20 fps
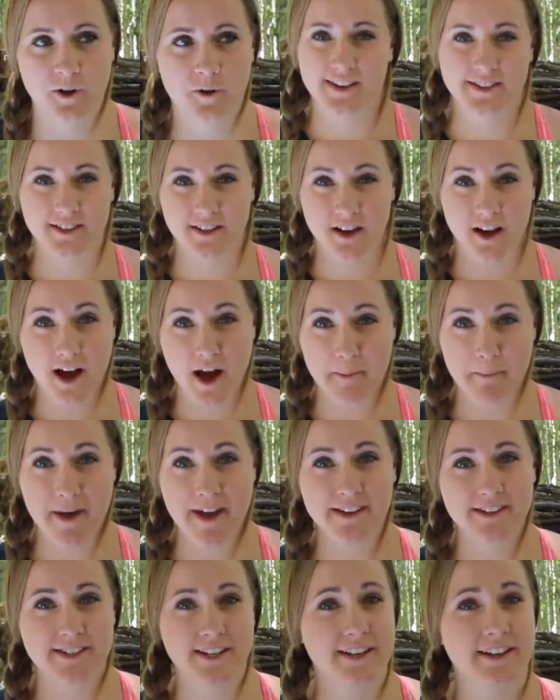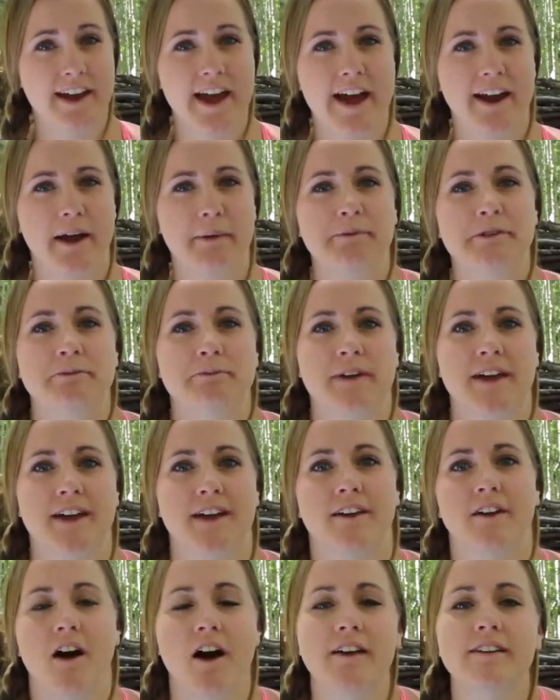His comment didn't add up to me,
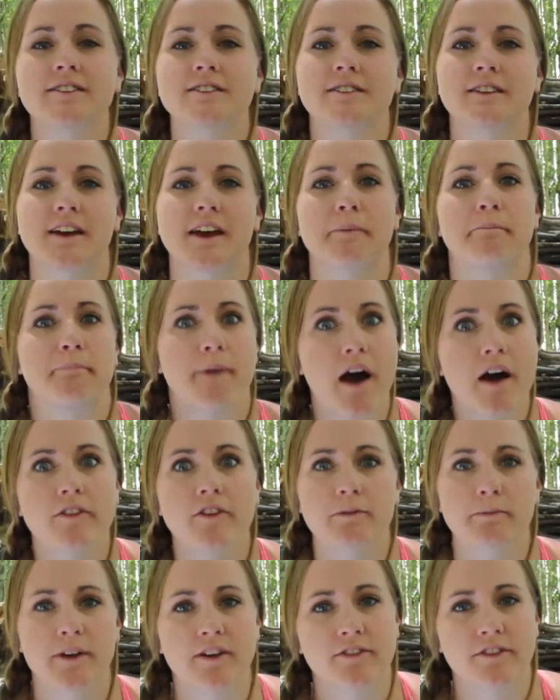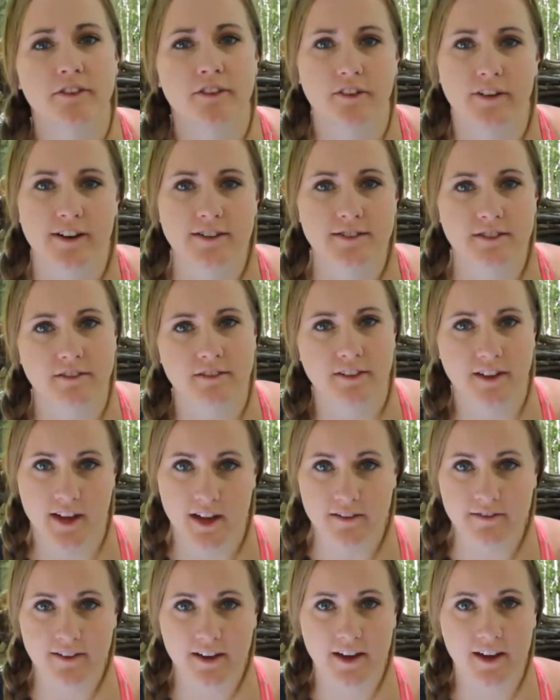and honestly it bothered me for the rest of the
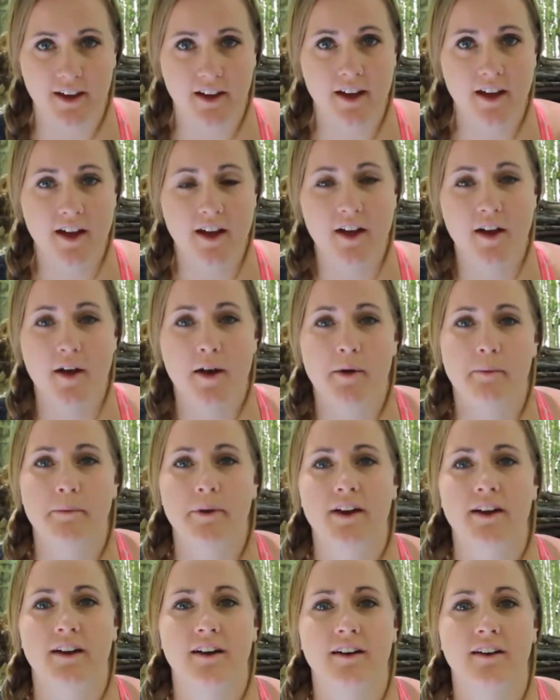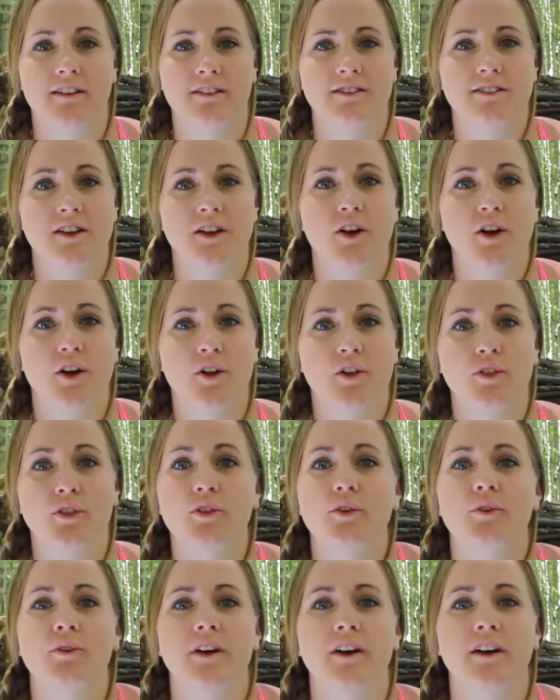evening because
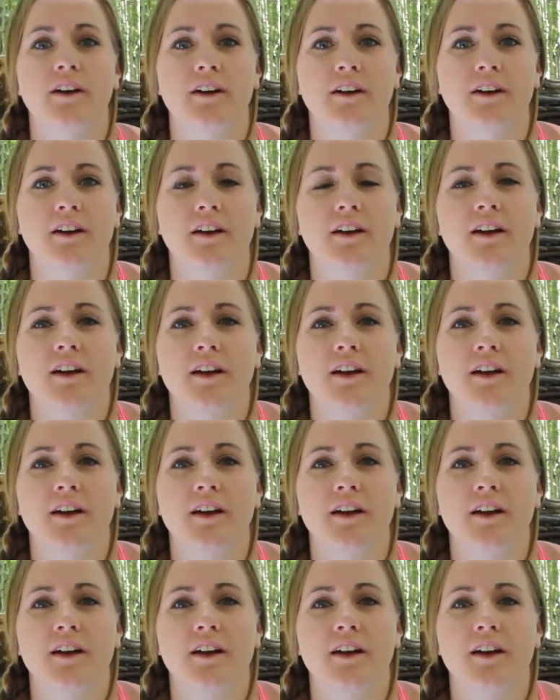Luna